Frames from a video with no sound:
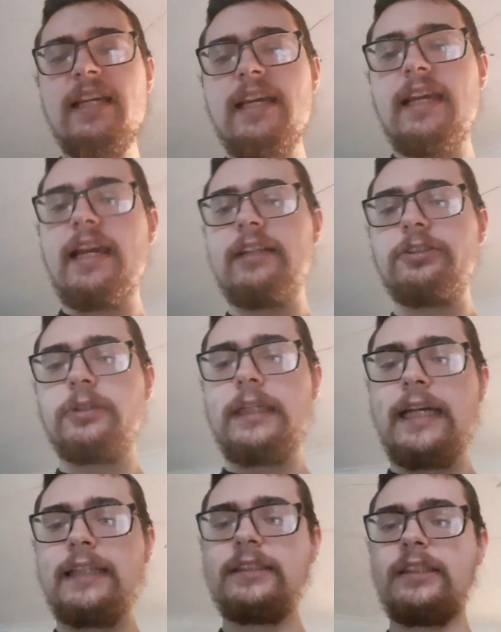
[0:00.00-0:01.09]
He actually
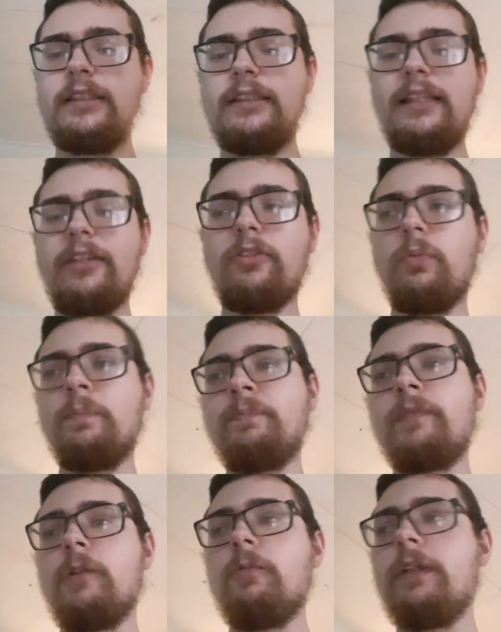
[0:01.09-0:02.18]
has to deal
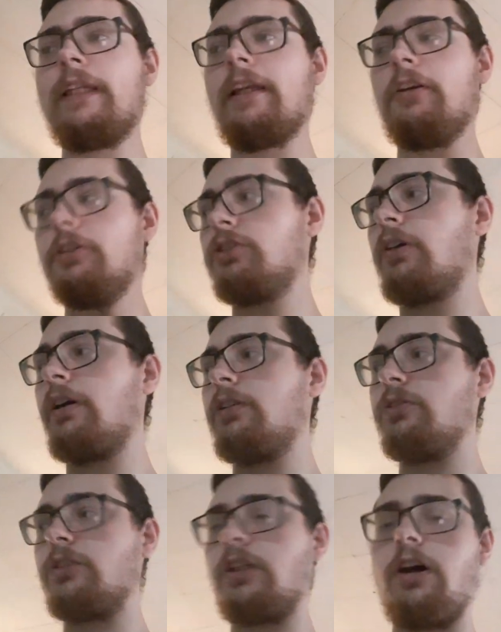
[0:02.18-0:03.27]
with the inner
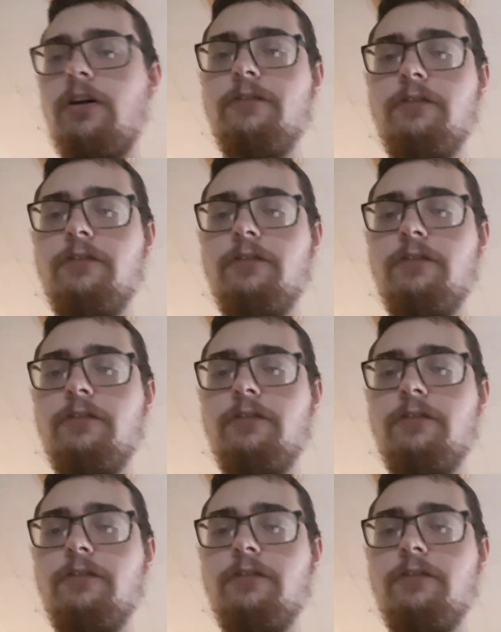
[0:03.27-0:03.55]
struggles of